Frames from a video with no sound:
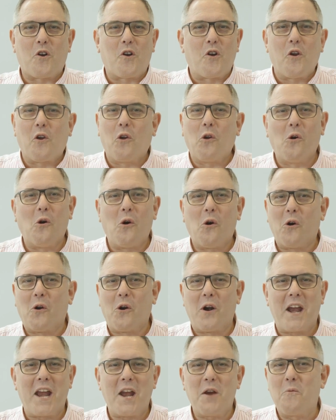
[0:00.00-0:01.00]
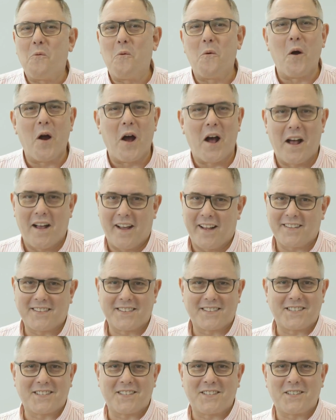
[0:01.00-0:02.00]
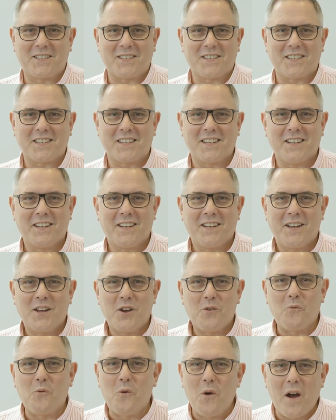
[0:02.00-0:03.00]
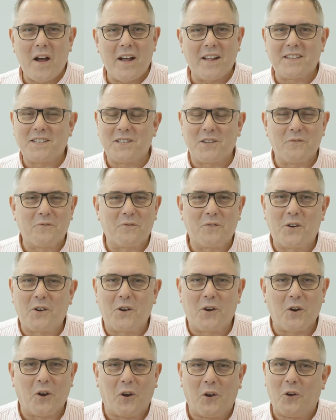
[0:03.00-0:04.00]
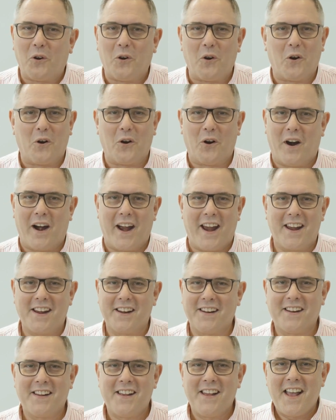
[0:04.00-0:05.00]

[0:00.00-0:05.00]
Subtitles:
glory words, words of glory.